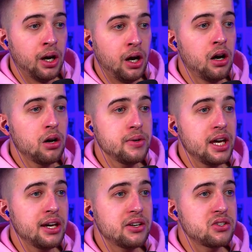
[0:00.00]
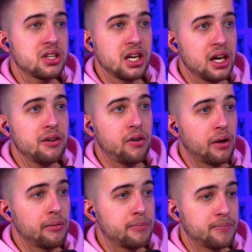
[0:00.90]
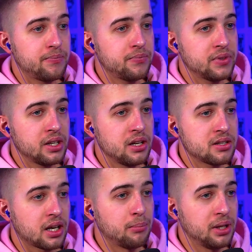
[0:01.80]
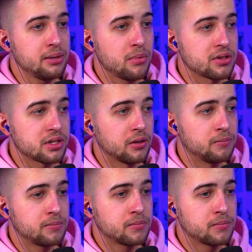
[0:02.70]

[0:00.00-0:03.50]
Oh yeah, is he ever? He's a complete monster.